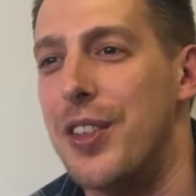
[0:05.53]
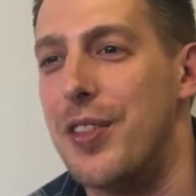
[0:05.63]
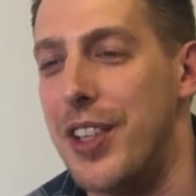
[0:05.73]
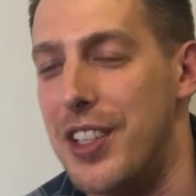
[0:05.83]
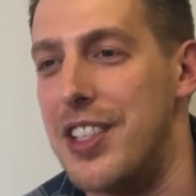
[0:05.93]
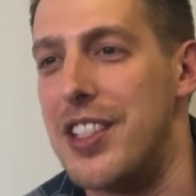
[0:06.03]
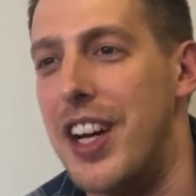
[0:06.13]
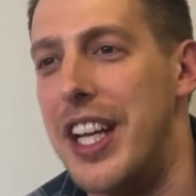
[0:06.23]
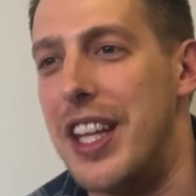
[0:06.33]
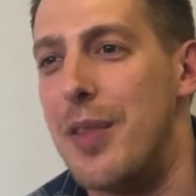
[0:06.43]
for the
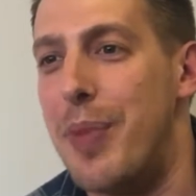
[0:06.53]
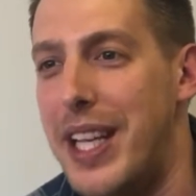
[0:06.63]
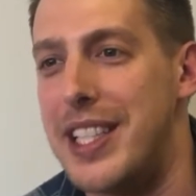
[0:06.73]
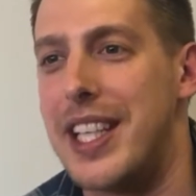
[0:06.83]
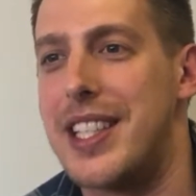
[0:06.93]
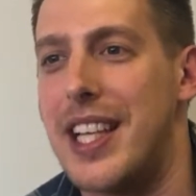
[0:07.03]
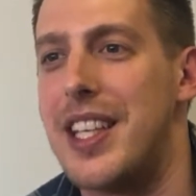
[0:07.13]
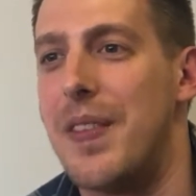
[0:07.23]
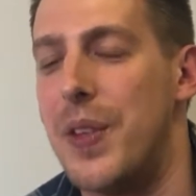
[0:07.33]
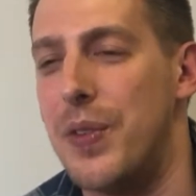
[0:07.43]
design, the basic
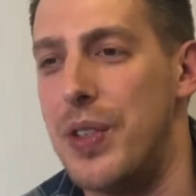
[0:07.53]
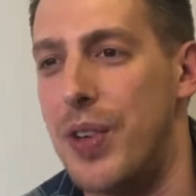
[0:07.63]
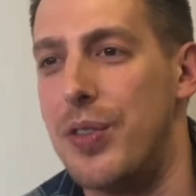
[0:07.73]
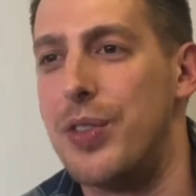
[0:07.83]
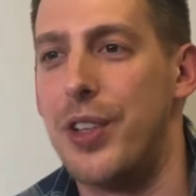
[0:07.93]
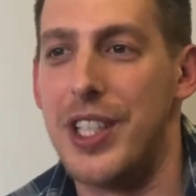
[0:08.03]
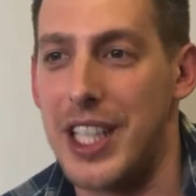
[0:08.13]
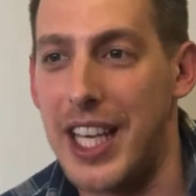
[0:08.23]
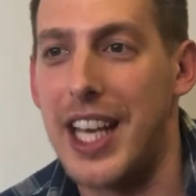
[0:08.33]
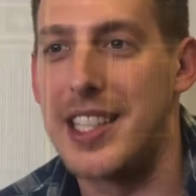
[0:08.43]
setup that we've gone for is a gig